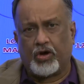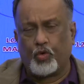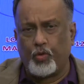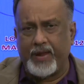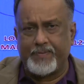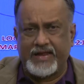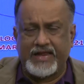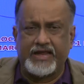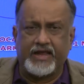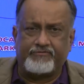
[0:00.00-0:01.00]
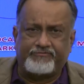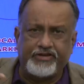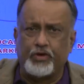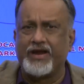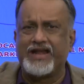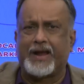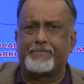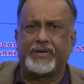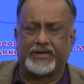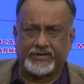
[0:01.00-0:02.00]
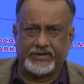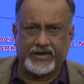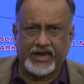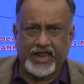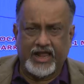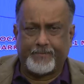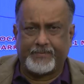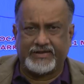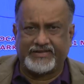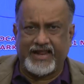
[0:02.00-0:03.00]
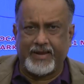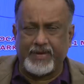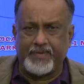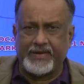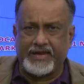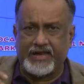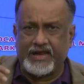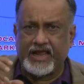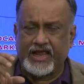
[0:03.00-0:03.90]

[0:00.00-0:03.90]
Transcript: who may be few in number, but they may be